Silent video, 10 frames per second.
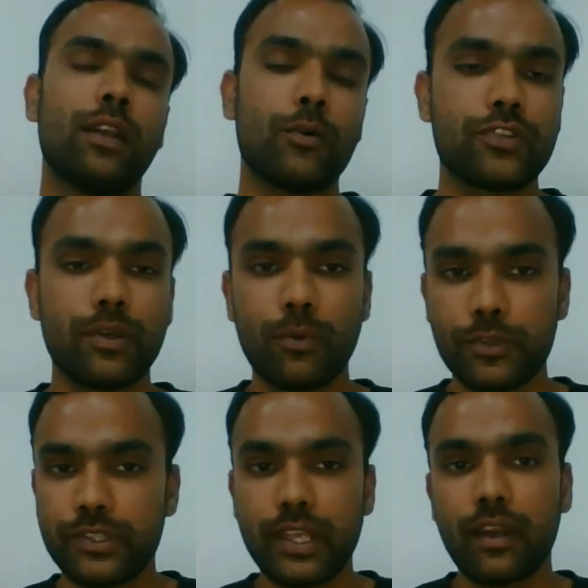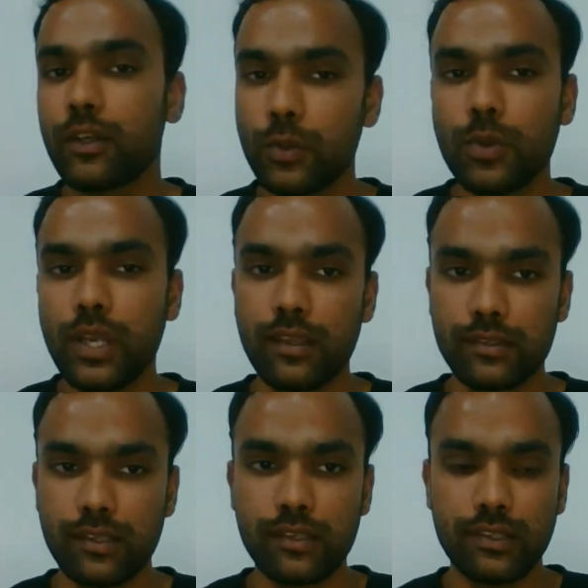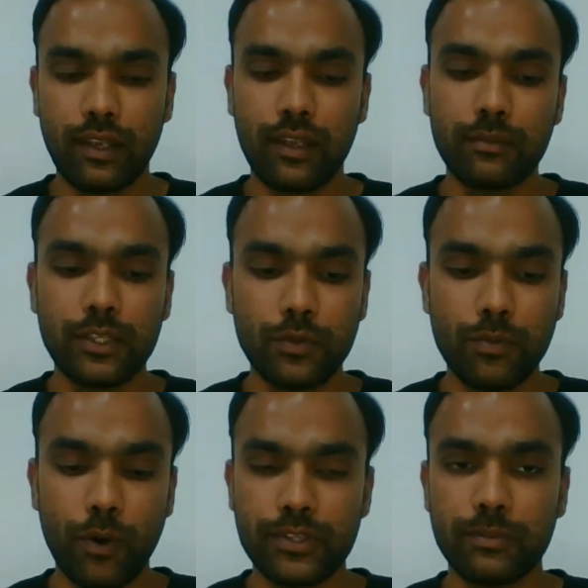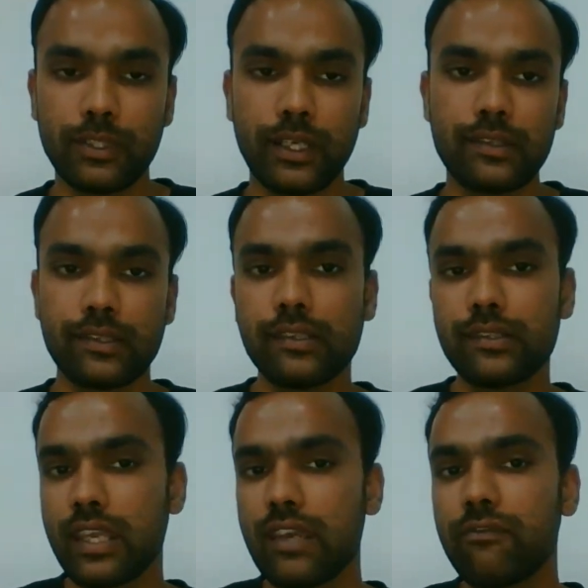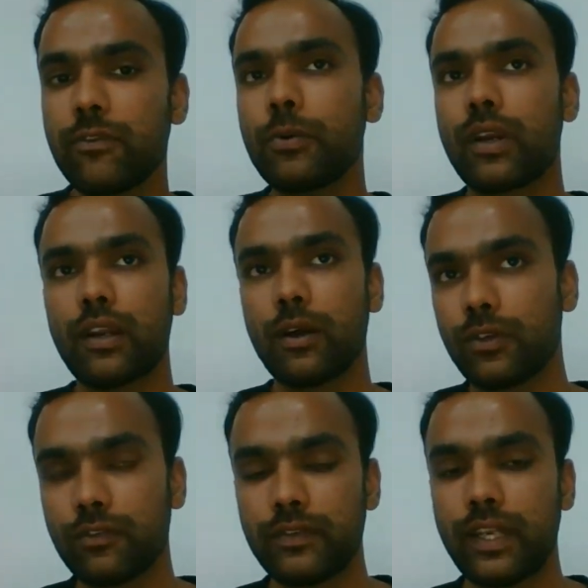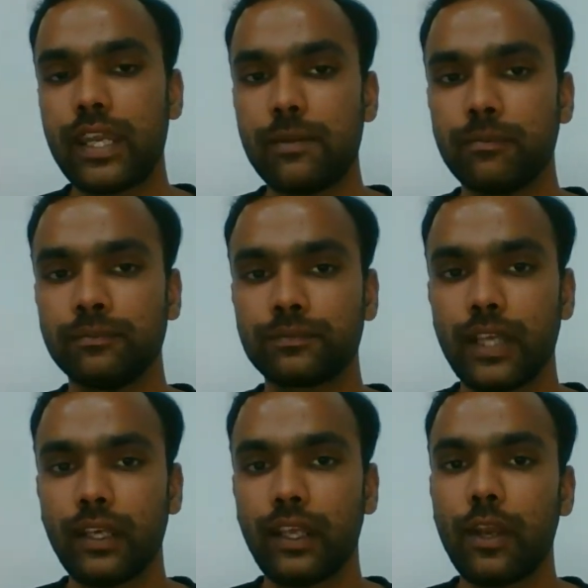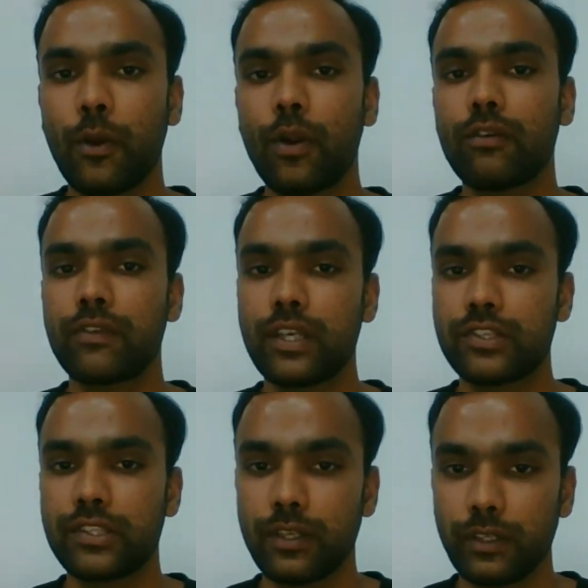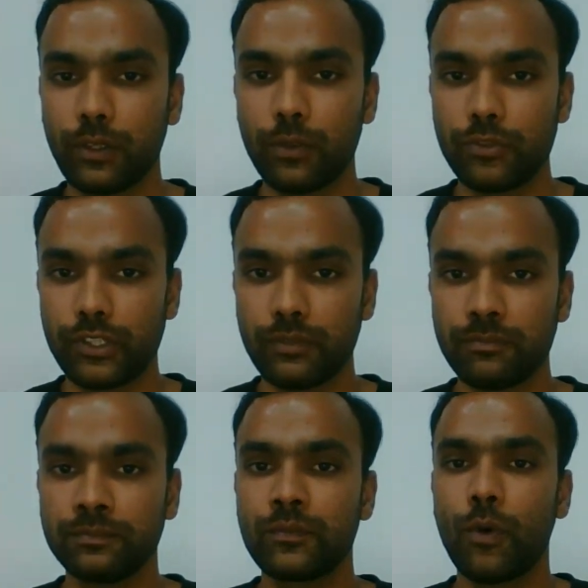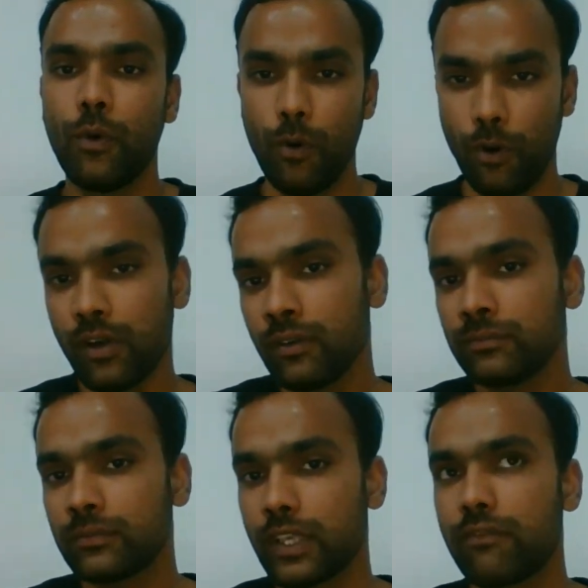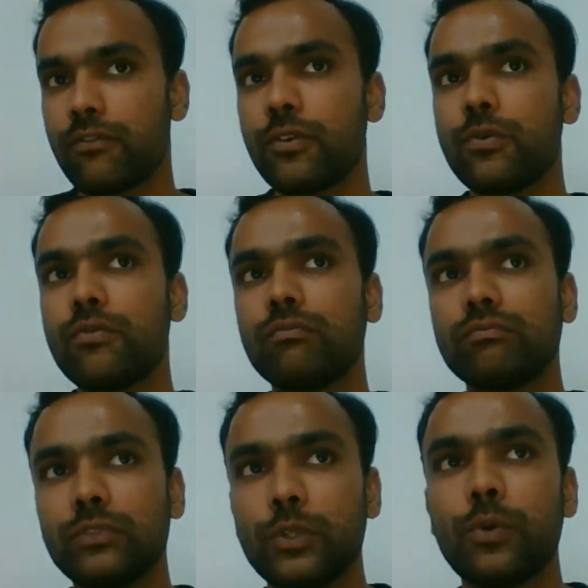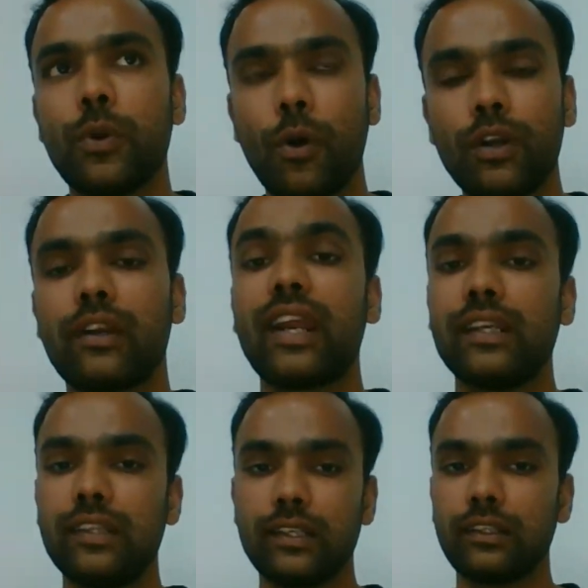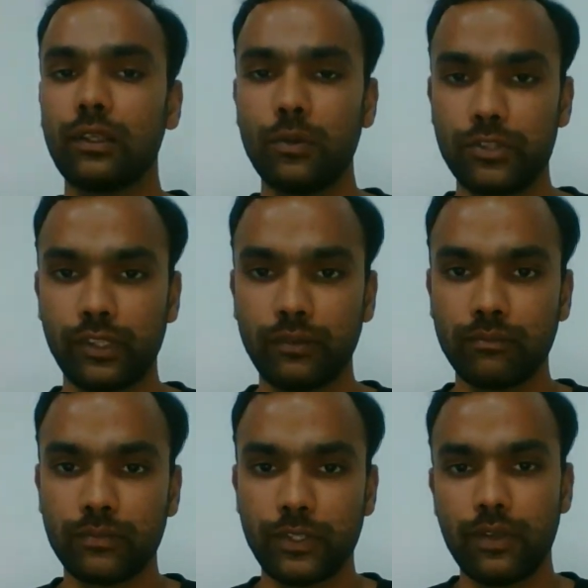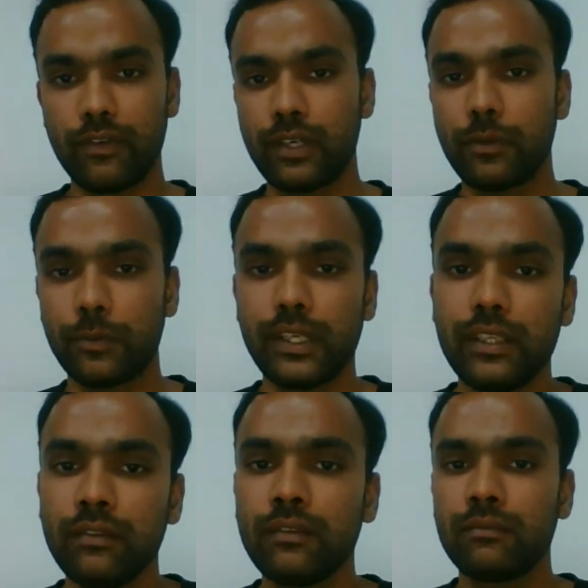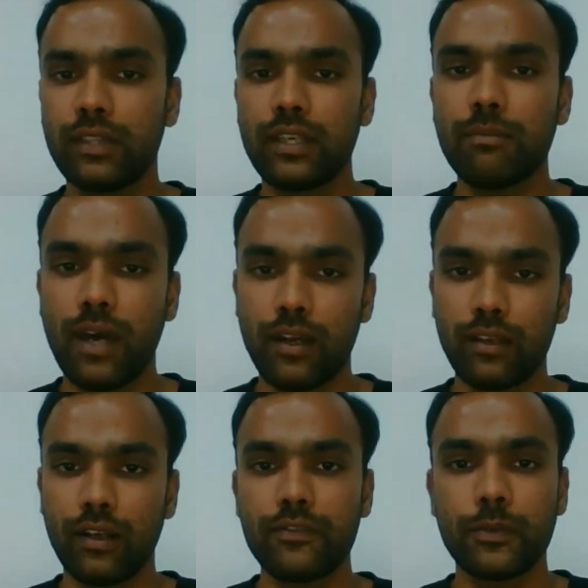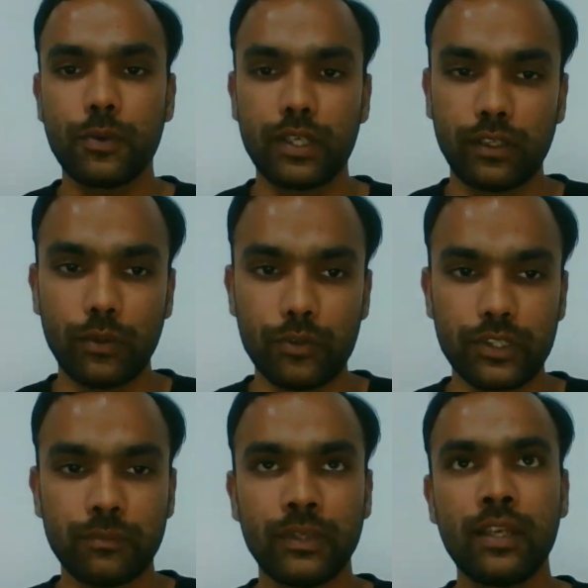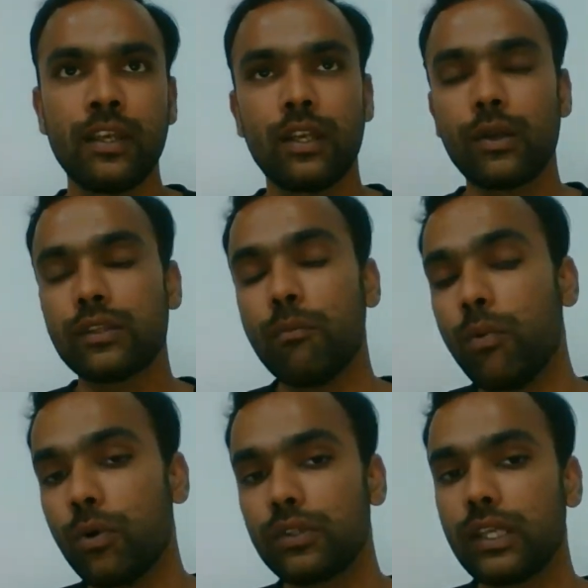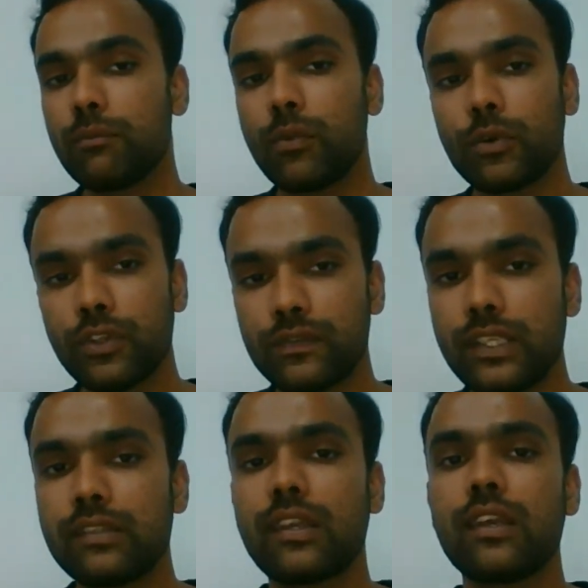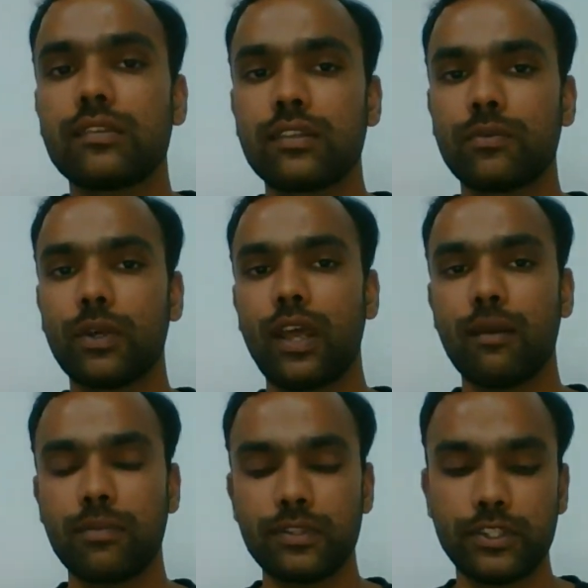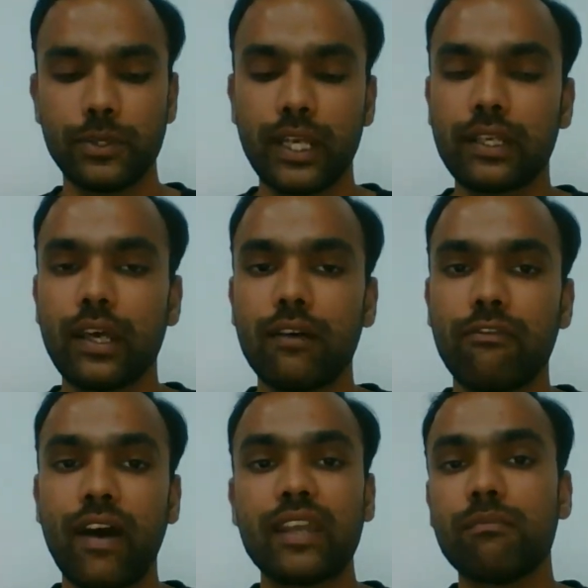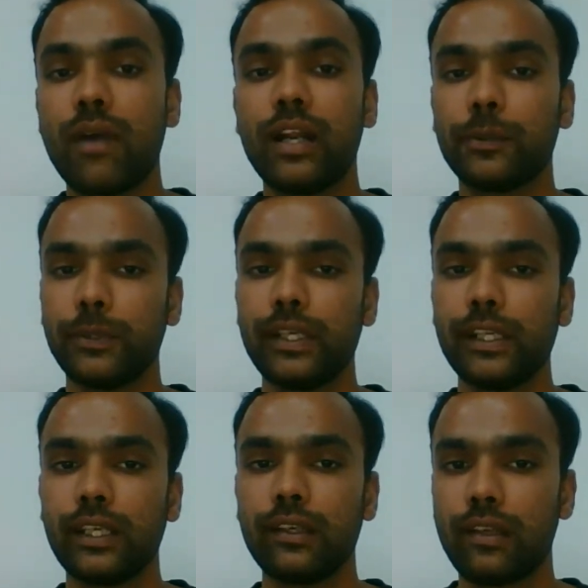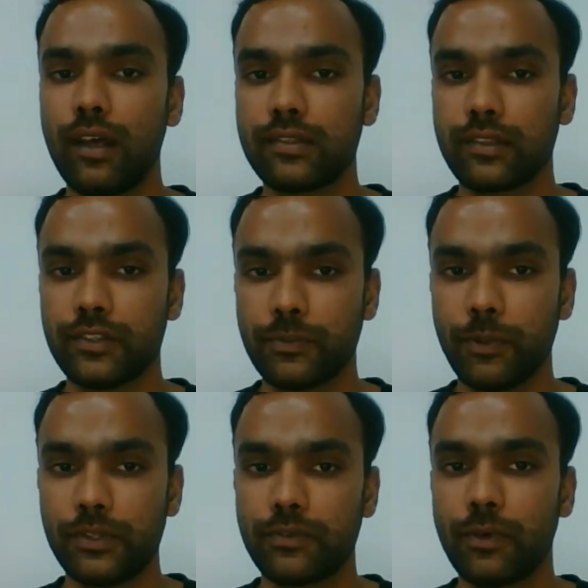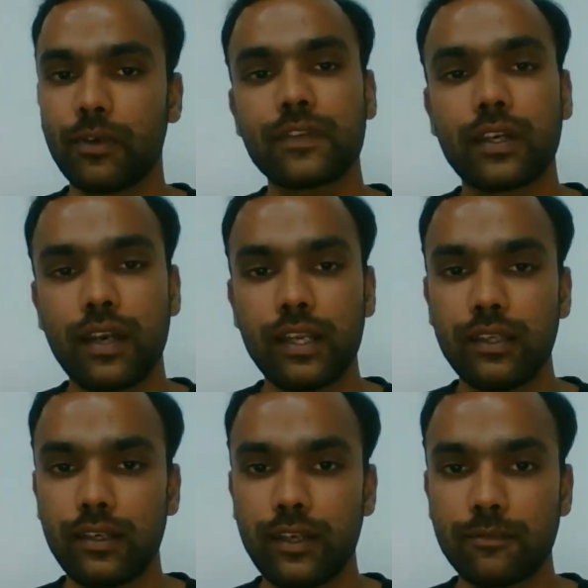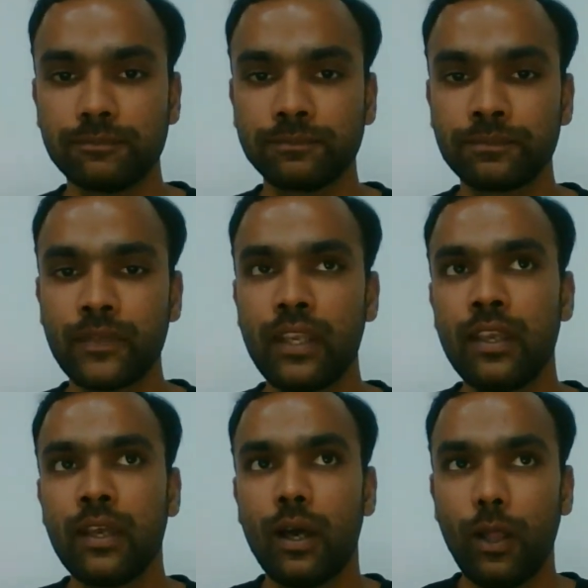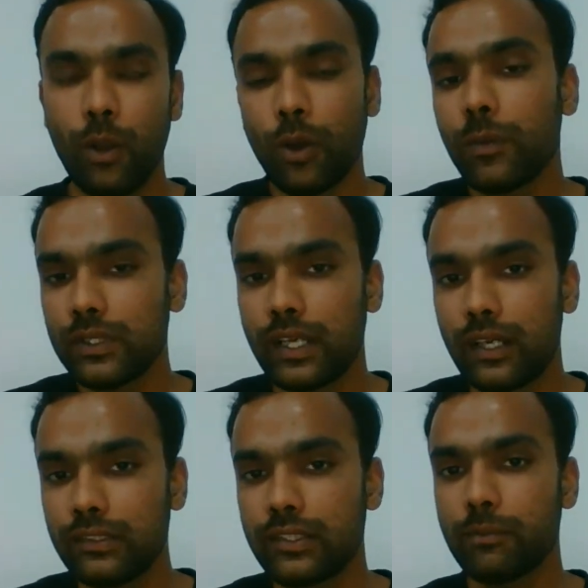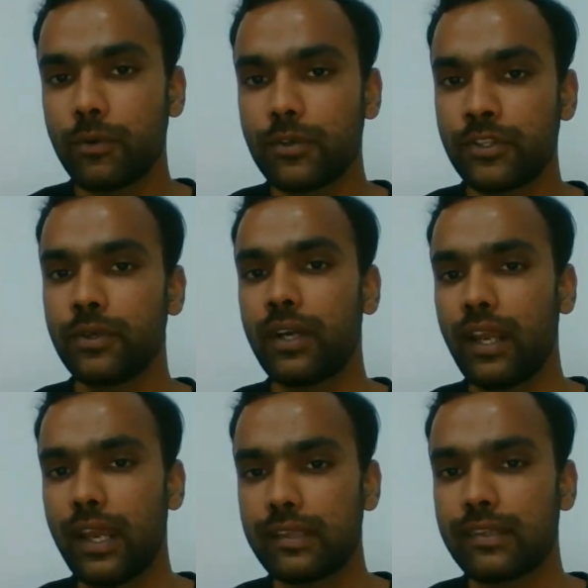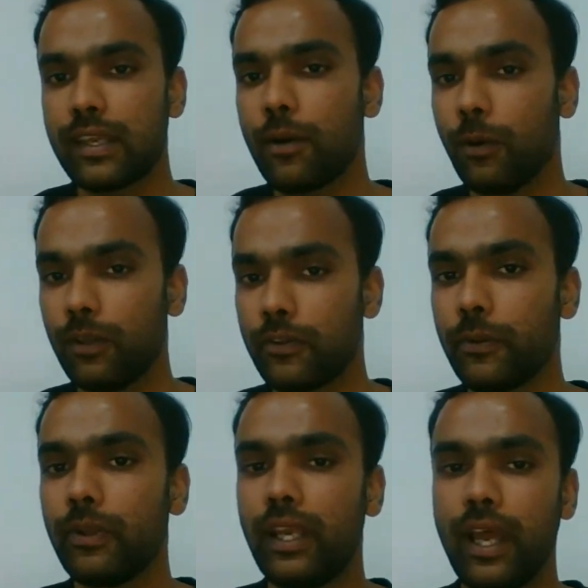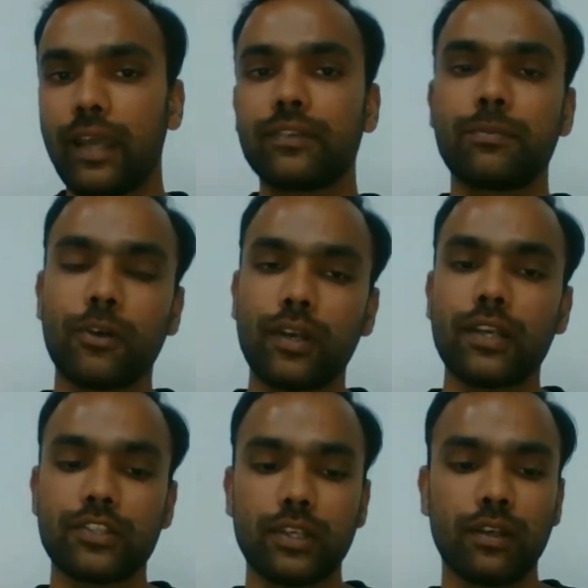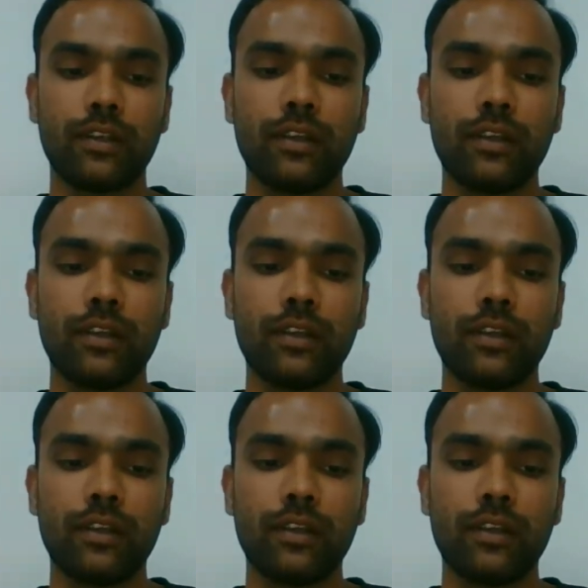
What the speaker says: Now, suppose there are two cases, there can be two possible cases. If you run out of time and cannot finish the conclusion, or if you do not write the conclusion, you have written only three paragraphs, no conclusion. Now, in both of these cases, what happens? You get a 5 band only in task response, one of the criteria. Along with that, suppose your essay also lacks progression.